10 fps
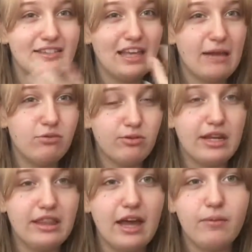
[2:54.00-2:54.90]
came to an
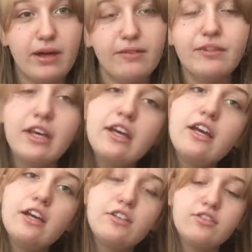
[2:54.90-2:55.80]
end that way
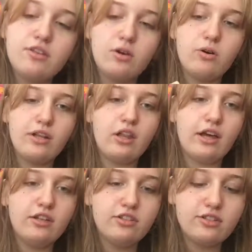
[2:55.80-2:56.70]
and so a
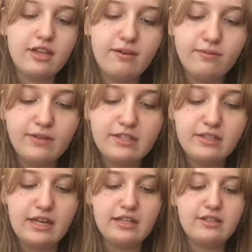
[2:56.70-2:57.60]
lot it just kind of
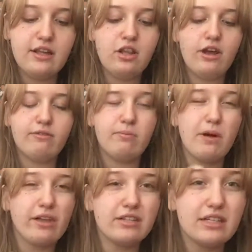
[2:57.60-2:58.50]
investigates a lot of the
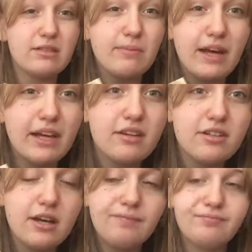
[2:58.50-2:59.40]
politics behind
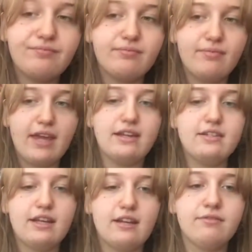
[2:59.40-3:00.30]
um,
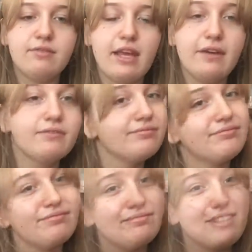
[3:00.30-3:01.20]
that in. Yeah.
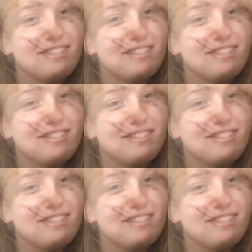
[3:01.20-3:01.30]
Next